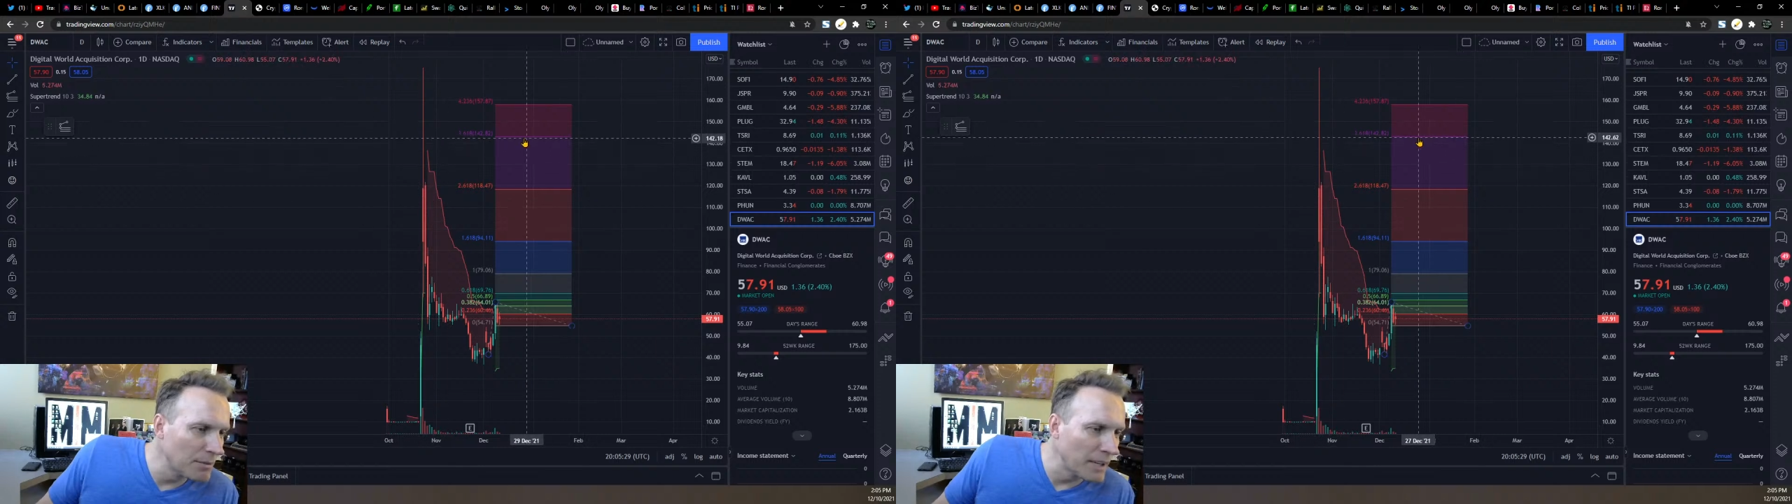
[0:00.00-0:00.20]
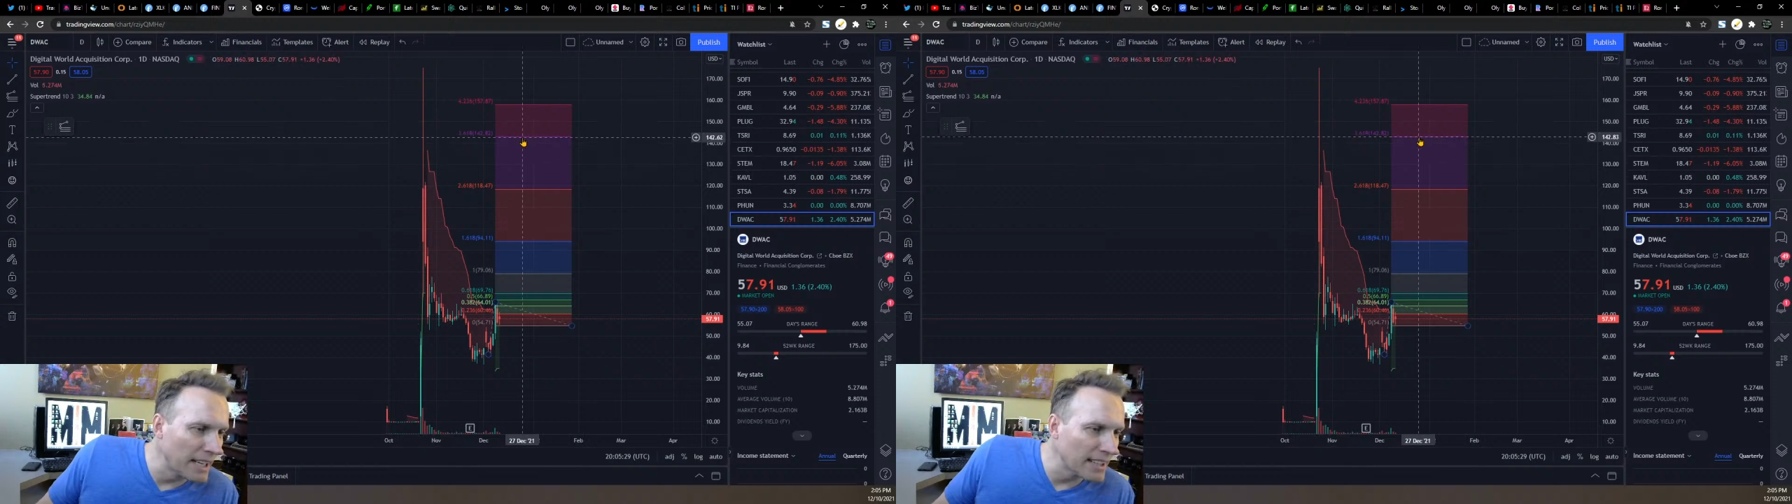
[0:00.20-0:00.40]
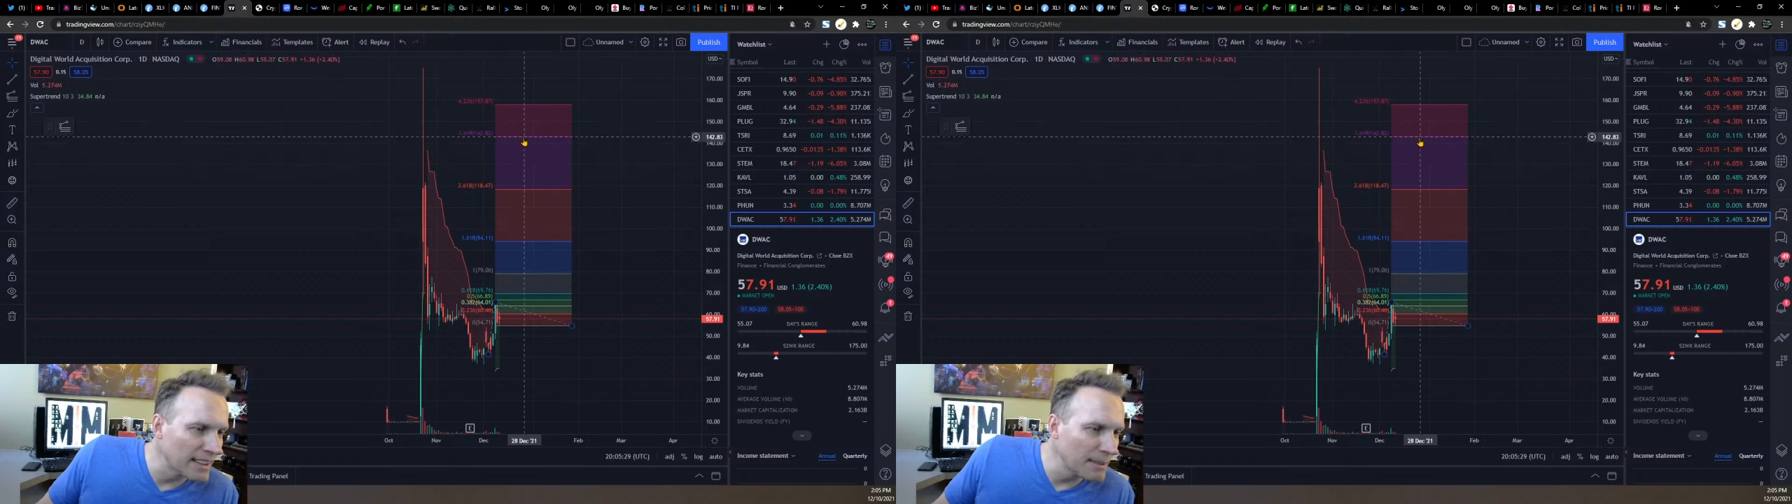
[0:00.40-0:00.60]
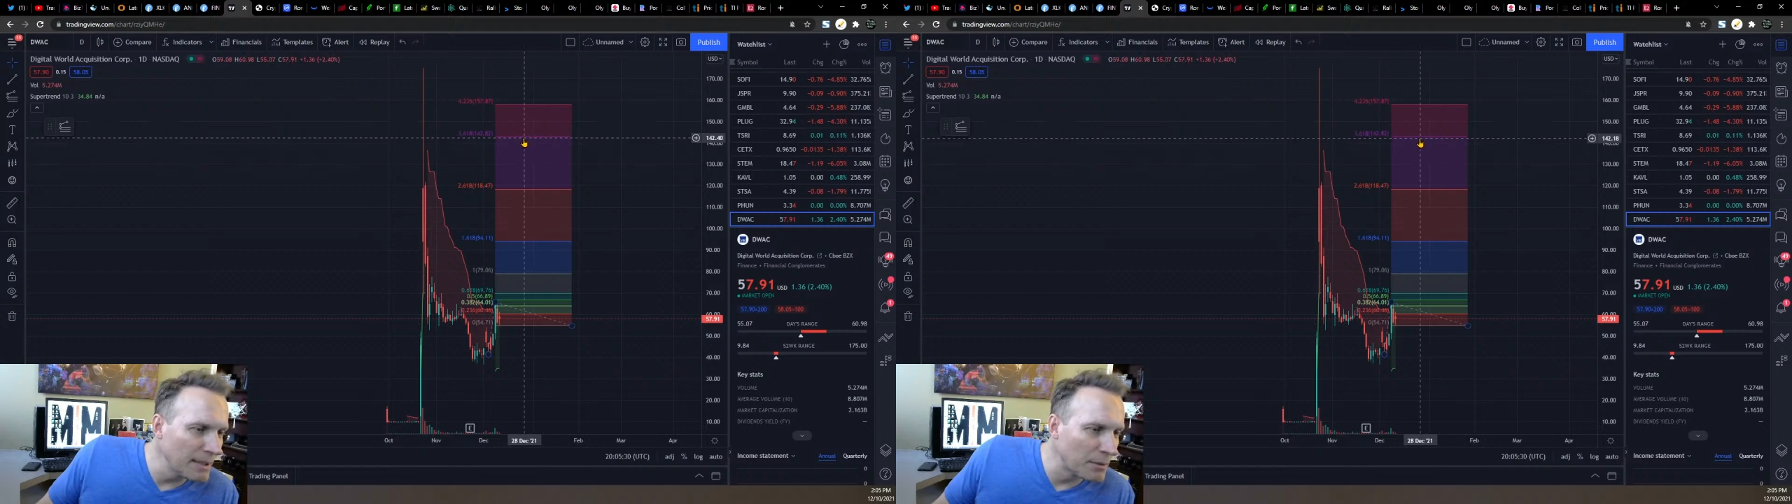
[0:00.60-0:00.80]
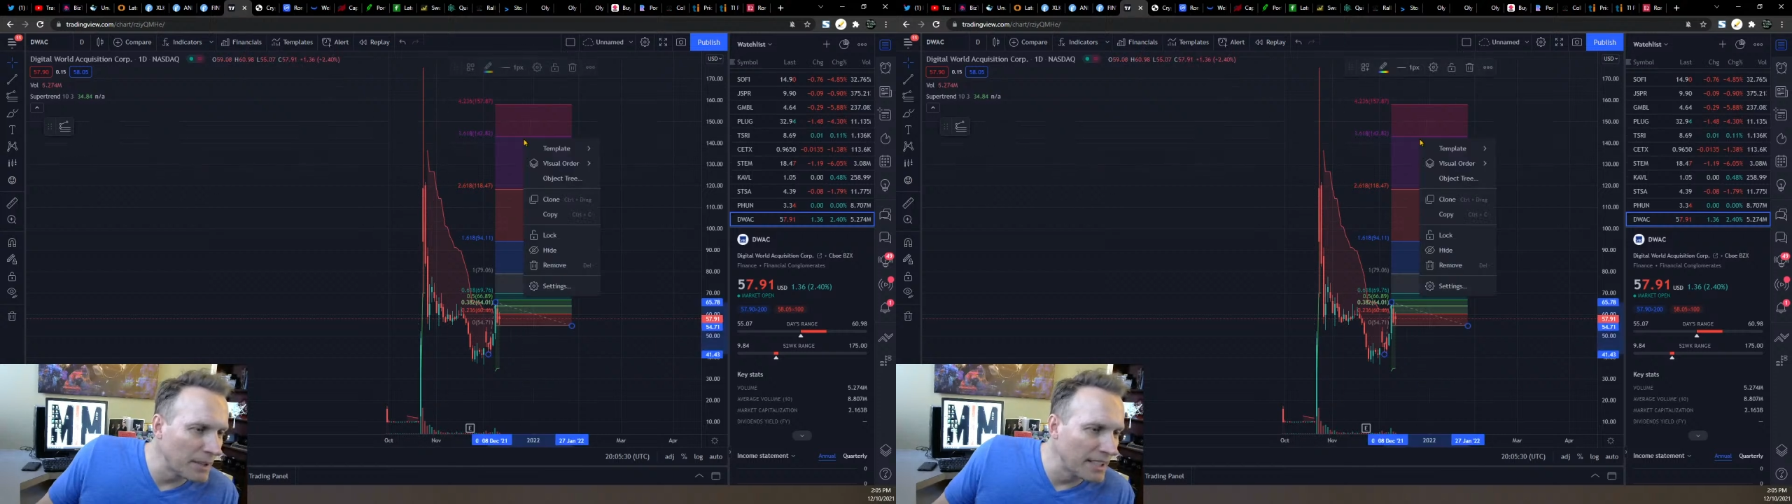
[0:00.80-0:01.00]

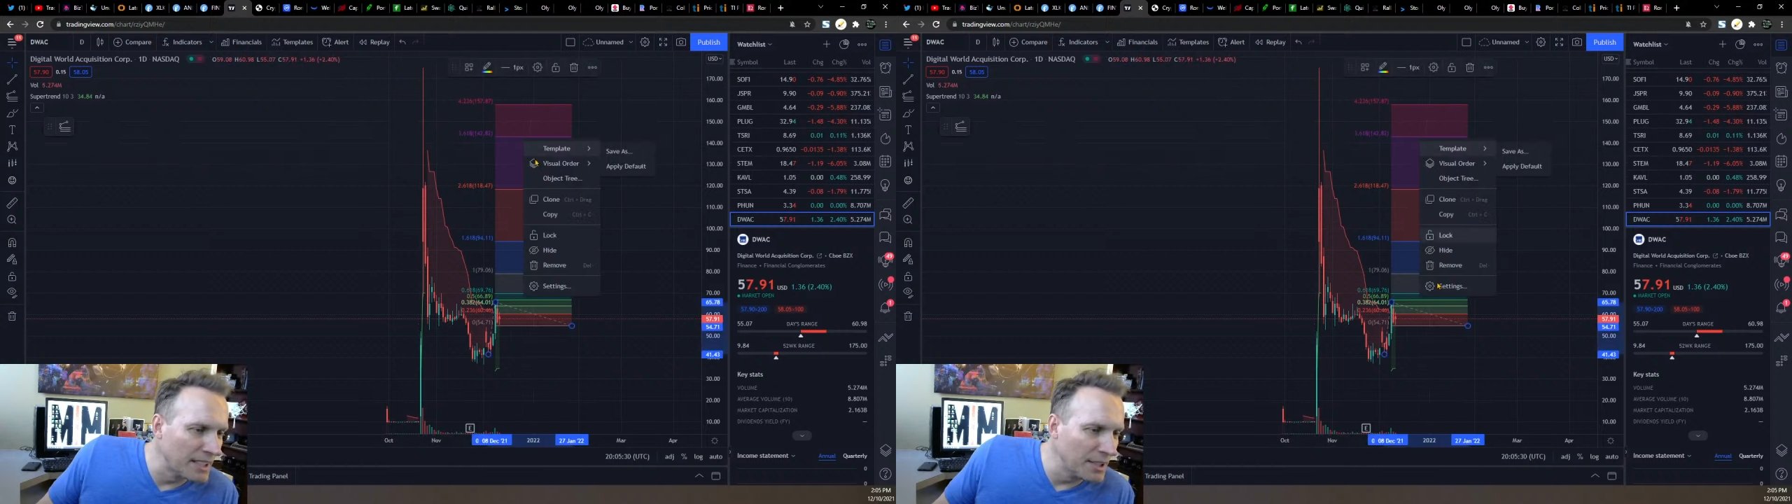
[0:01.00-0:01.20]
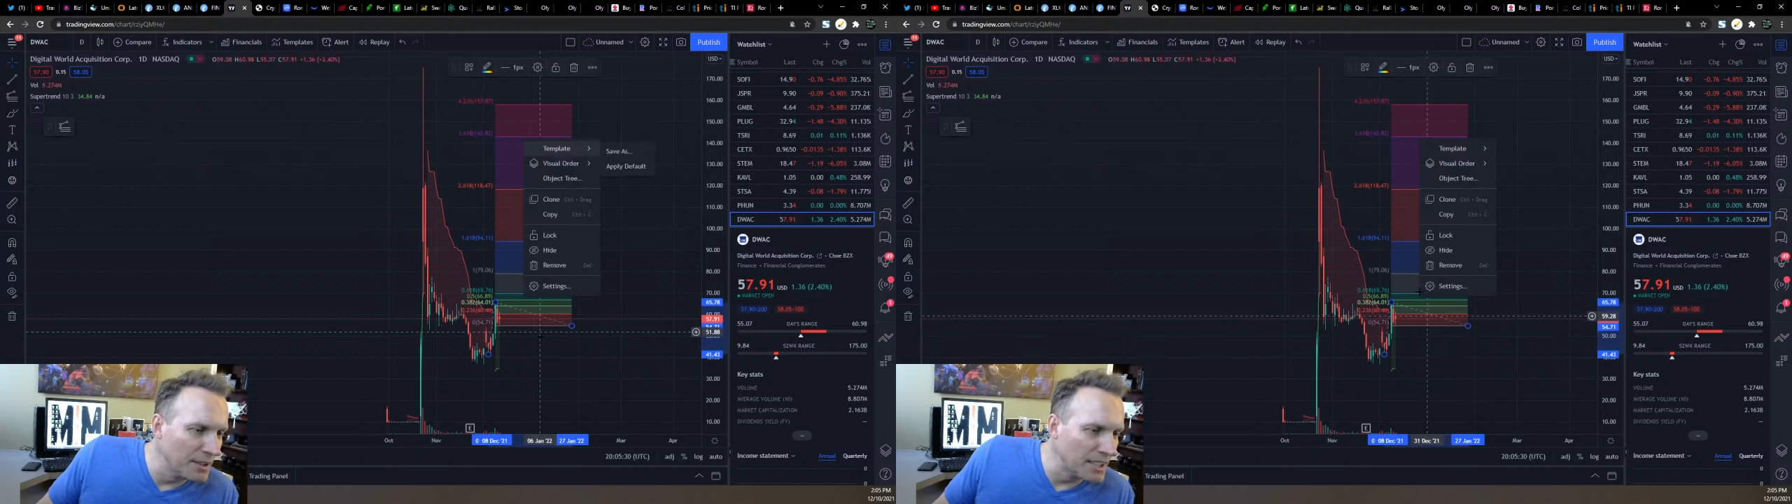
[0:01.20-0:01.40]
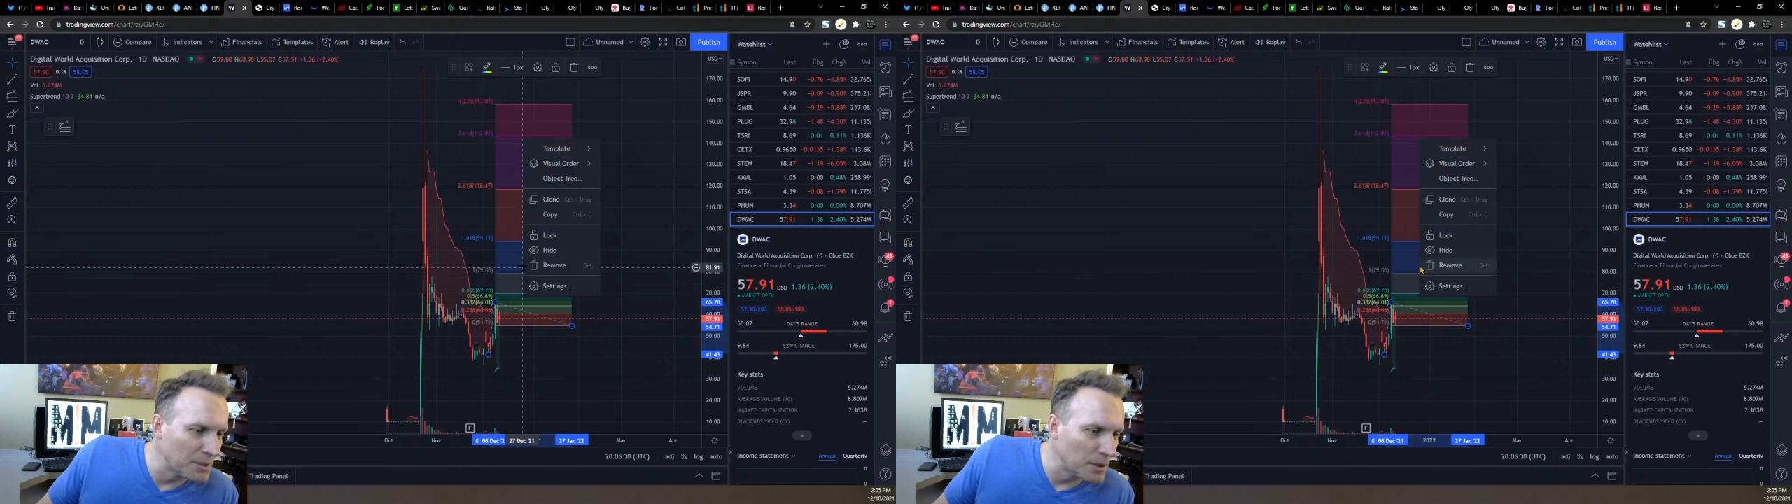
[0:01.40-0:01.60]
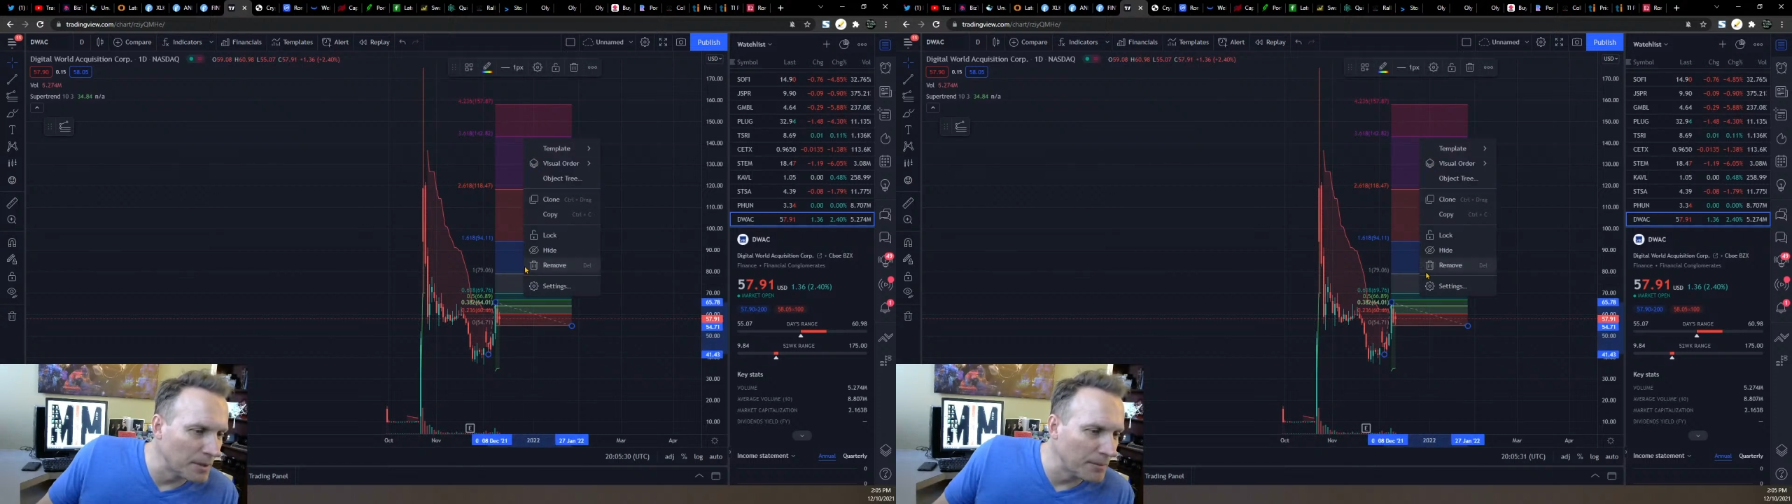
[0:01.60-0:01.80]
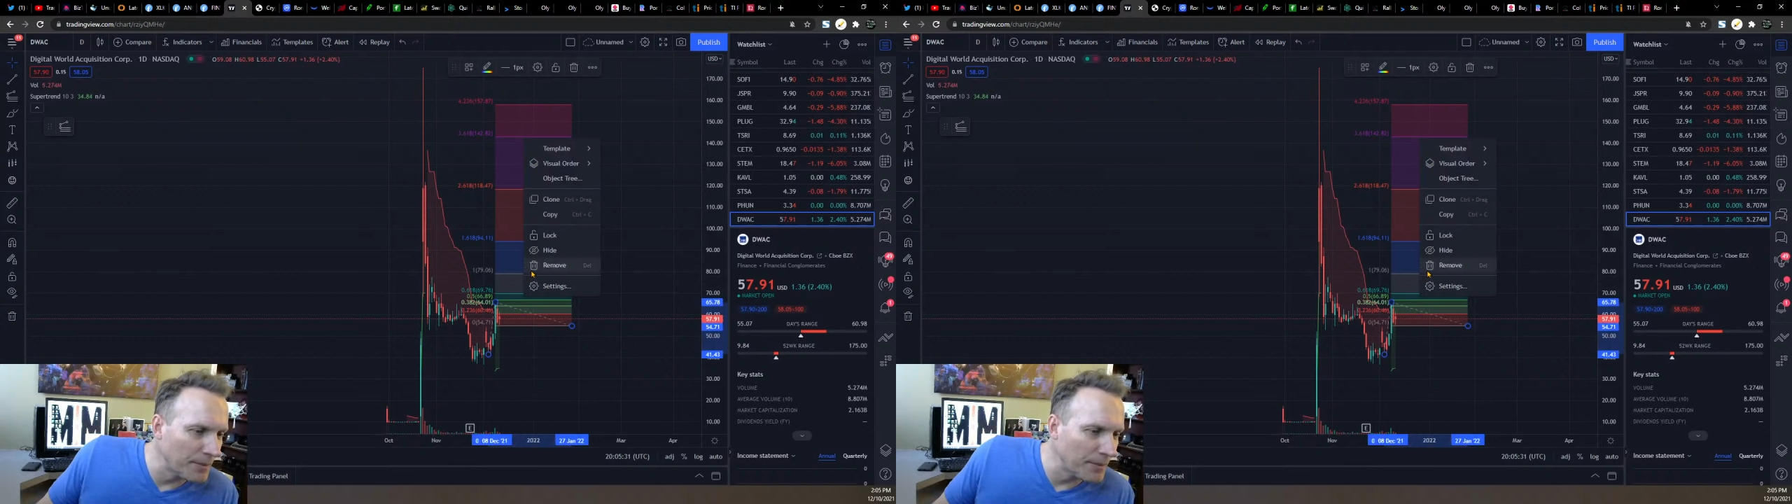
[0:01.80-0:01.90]
redo this one